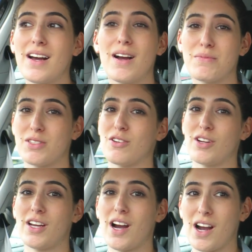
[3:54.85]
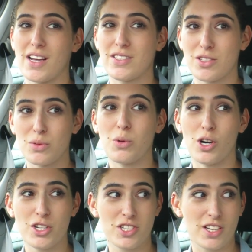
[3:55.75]
I'm sorry, I do
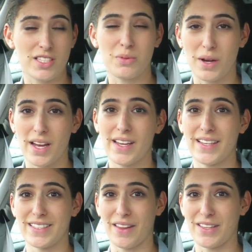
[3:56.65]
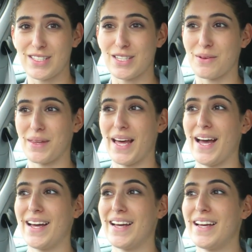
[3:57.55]
wash, I swear. It's nothing to do with
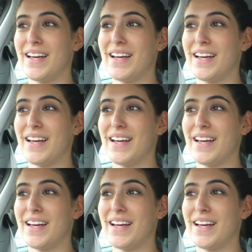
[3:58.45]
that.